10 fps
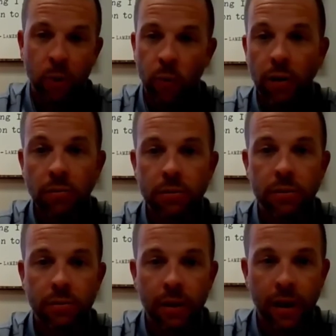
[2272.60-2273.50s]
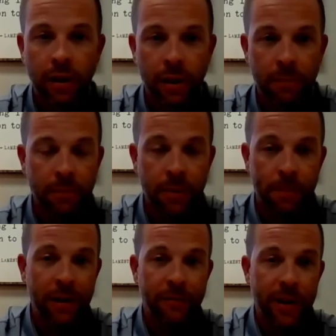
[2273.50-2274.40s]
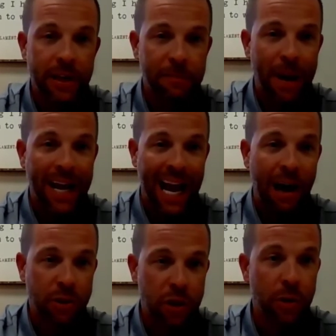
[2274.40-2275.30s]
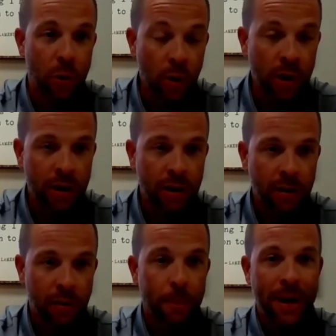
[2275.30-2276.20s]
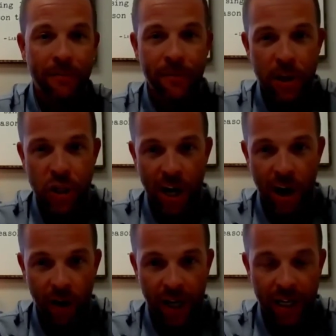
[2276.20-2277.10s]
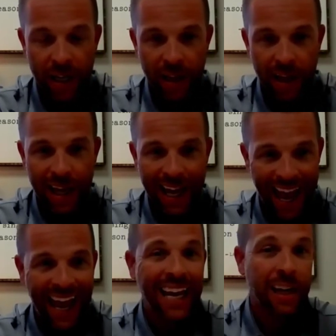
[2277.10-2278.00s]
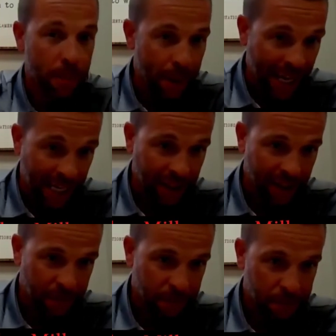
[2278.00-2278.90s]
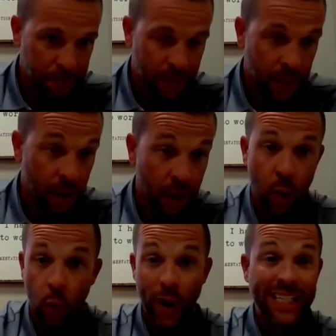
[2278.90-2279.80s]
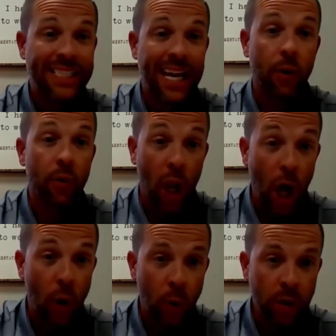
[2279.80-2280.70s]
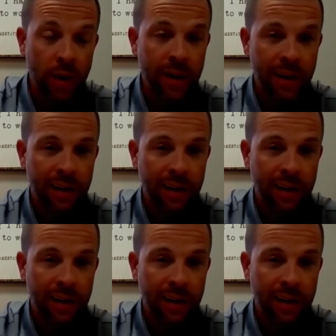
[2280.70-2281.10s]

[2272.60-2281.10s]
Well, the benefit is paid out to the beneficiary and the bank. We settle the loan.